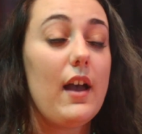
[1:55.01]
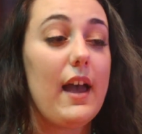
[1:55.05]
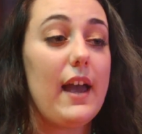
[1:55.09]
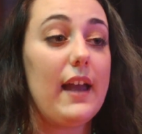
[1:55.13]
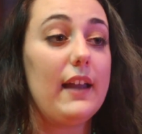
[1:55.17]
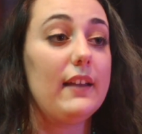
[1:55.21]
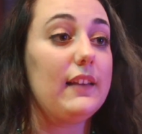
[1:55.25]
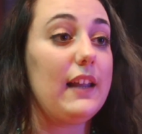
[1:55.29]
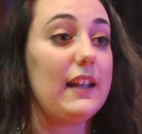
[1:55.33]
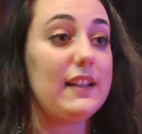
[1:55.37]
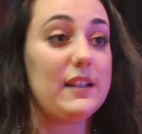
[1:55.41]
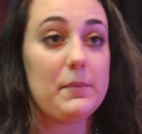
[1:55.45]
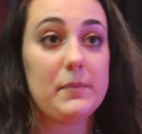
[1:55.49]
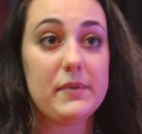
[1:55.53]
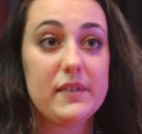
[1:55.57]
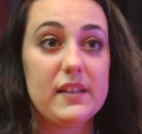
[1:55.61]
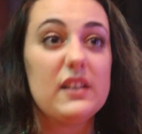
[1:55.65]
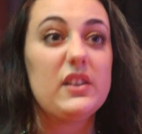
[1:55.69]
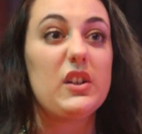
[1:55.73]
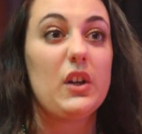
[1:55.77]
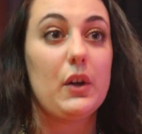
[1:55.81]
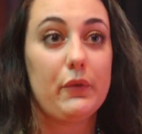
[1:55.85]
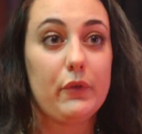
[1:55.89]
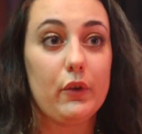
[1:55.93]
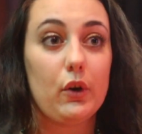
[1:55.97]
and let them sit
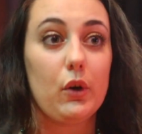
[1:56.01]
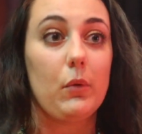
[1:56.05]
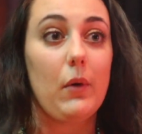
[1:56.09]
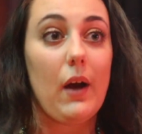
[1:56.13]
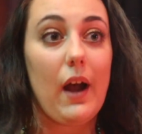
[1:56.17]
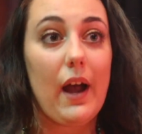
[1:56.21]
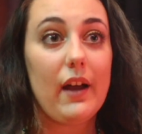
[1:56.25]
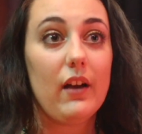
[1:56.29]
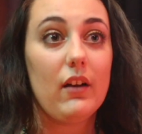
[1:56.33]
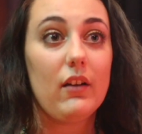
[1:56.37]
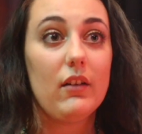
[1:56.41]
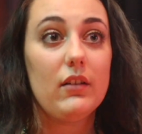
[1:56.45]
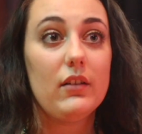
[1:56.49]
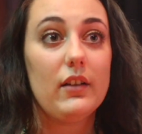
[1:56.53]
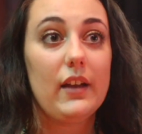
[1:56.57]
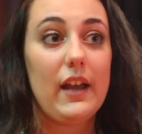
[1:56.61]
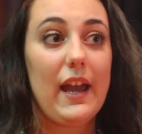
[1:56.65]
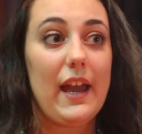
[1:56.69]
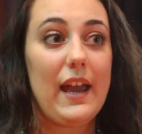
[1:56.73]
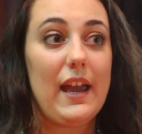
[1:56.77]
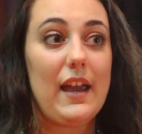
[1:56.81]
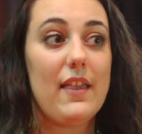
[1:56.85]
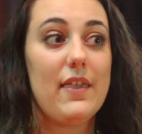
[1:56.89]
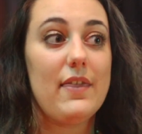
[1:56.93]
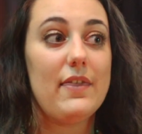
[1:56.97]
there for a while
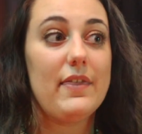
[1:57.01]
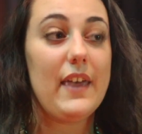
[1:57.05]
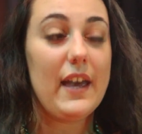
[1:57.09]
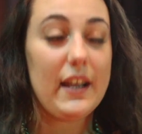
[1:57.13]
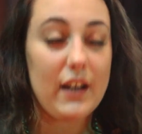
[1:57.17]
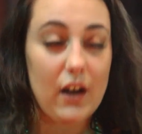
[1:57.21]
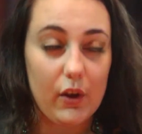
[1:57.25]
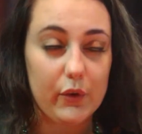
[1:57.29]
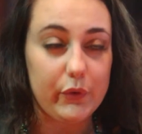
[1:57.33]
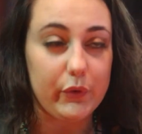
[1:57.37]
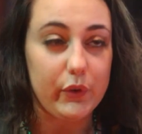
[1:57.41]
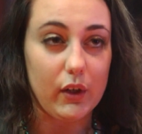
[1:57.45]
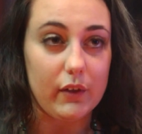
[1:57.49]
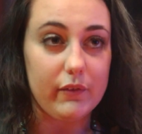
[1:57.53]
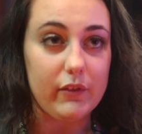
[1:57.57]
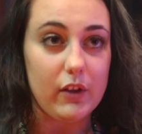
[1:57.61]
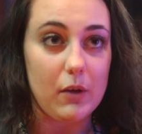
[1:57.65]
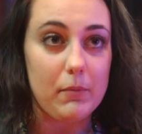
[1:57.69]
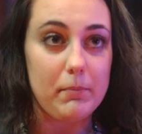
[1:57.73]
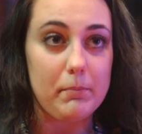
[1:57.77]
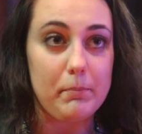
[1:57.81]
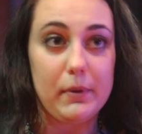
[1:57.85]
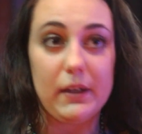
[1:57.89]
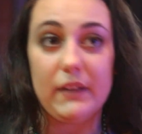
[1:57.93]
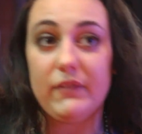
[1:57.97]
and then I'll serve them.
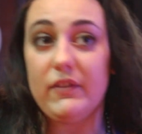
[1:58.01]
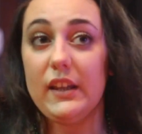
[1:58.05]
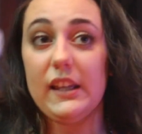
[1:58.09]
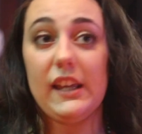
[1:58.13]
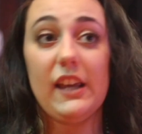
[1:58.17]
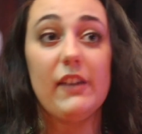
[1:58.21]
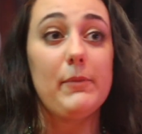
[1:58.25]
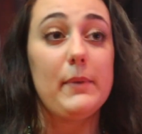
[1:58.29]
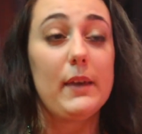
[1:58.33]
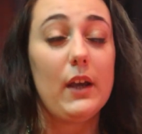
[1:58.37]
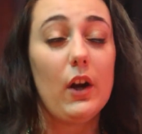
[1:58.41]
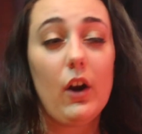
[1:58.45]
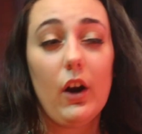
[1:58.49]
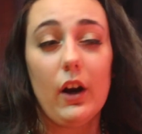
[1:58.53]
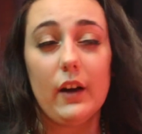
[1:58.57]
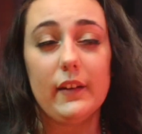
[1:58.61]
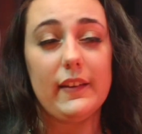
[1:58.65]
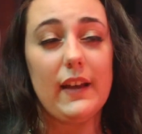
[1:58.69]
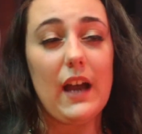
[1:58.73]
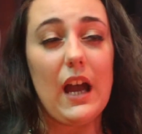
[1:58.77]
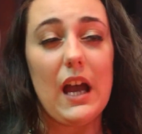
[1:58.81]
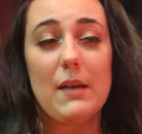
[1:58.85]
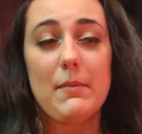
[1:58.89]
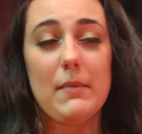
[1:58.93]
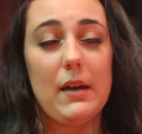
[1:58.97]
But if they give me a hard
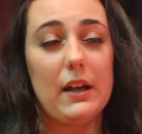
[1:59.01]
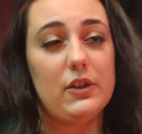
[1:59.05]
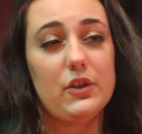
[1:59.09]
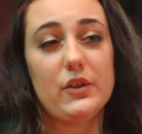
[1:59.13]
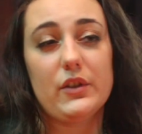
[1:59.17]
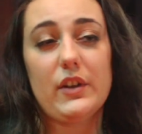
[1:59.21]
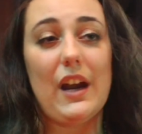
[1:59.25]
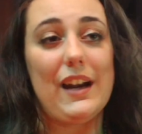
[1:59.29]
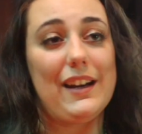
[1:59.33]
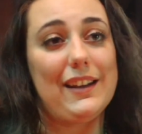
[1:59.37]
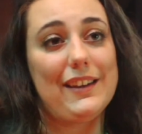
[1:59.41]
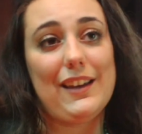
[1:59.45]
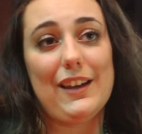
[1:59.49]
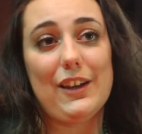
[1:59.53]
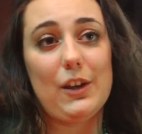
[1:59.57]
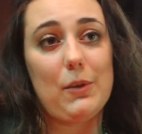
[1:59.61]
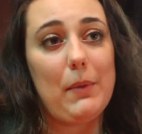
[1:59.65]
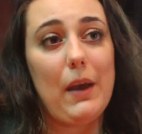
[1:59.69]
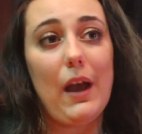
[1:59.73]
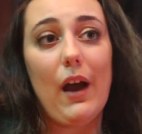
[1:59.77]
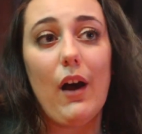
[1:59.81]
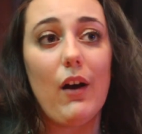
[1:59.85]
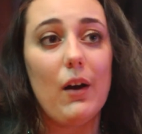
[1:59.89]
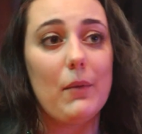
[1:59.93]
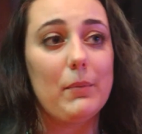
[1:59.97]
time, I just kind of kick them
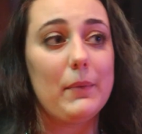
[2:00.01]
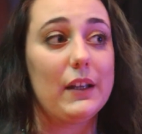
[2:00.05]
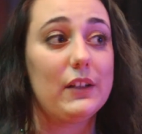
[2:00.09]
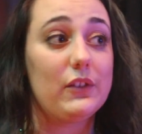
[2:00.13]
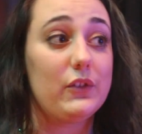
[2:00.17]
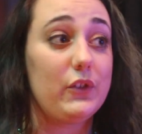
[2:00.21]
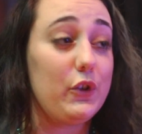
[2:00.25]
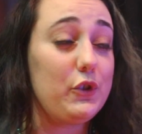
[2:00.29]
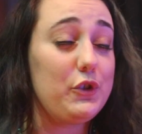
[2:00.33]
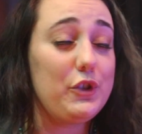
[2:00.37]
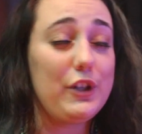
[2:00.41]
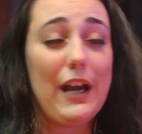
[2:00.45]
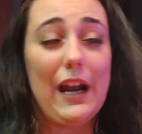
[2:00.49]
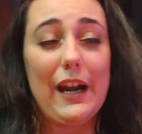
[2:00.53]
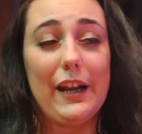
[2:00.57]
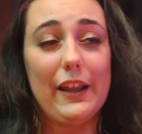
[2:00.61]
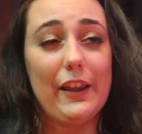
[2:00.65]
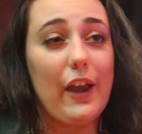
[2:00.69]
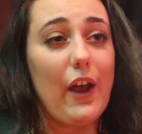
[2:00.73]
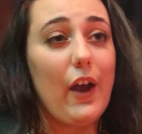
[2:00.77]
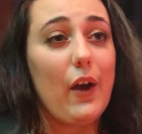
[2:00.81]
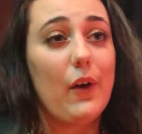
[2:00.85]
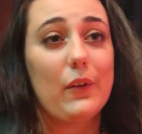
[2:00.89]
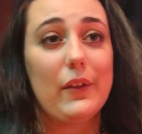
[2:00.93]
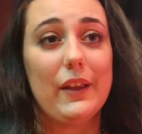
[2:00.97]
out. I'm like, dude, you gotta
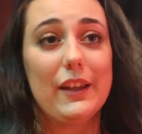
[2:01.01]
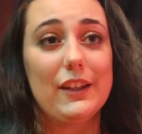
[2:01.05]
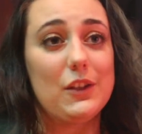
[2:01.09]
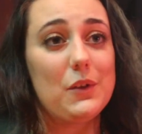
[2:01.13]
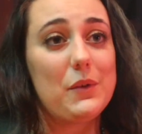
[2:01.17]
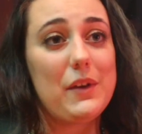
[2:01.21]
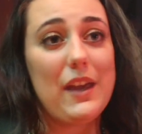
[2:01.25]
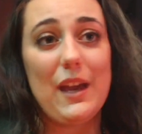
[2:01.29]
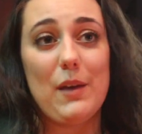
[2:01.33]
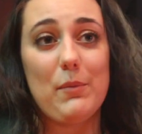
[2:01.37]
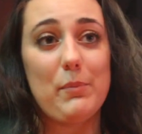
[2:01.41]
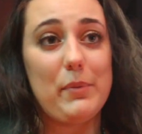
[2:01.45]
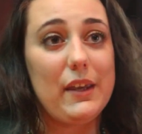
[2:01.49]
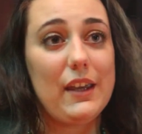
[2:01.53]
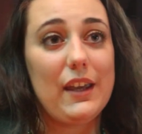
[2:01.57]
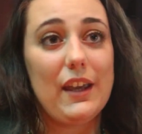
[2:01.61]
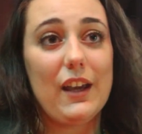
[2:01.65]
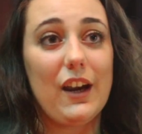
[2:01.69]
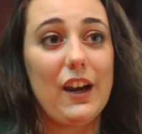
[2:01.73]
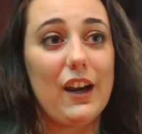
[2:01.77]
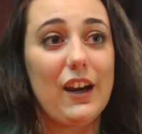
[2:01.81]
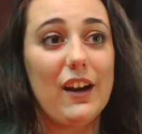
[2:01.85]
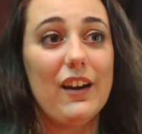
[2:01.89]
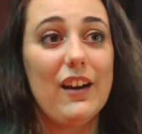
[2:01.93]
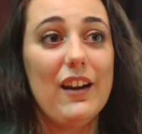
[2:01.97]
go. Like, you can't be
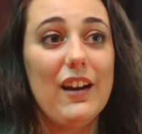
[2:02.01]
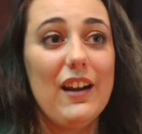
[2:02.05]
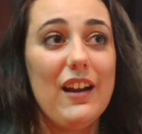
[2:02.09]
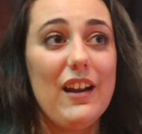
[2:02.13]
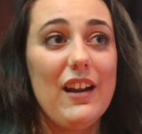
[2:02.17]
here.